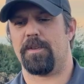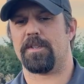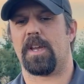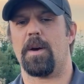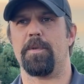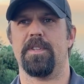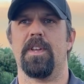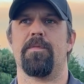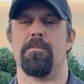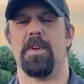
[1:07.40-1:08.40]
a couple
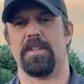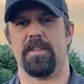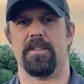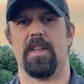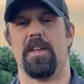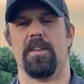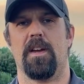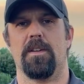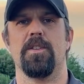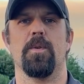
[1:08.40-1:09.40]
different missions that
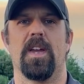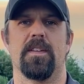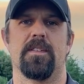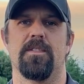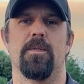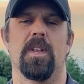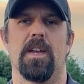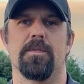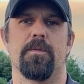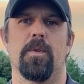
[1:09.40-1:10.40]
UAS is
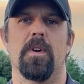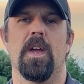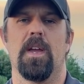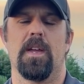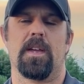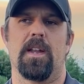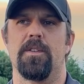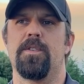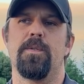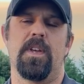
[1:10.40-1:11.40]
utilized for, kind of
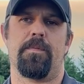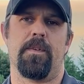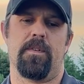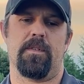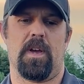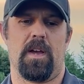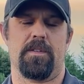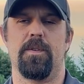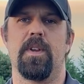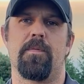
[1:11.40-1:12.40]
two different
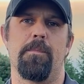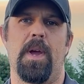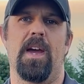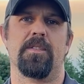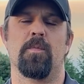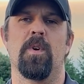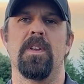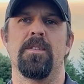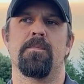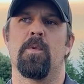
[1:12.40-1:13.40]
paths. One
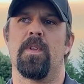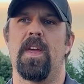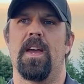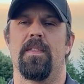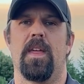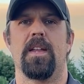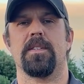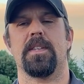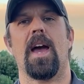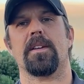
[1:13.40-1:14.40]
is more
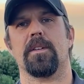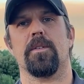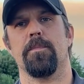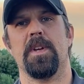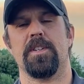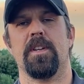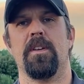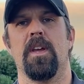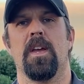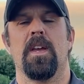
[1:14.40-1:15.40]
that tactical mission.
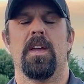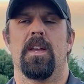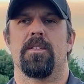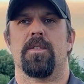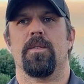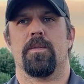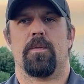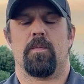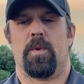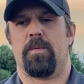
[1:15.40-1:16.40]
So
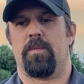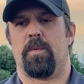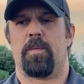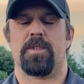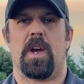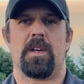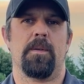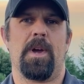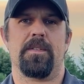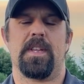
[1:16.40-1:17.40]
when we're talking
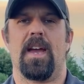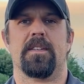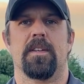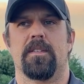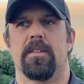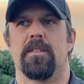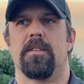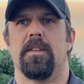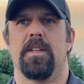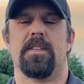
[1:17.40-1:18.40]
about tactics,
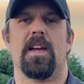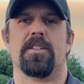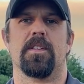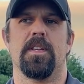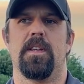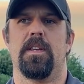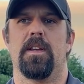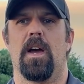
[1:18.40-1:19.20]
it's actually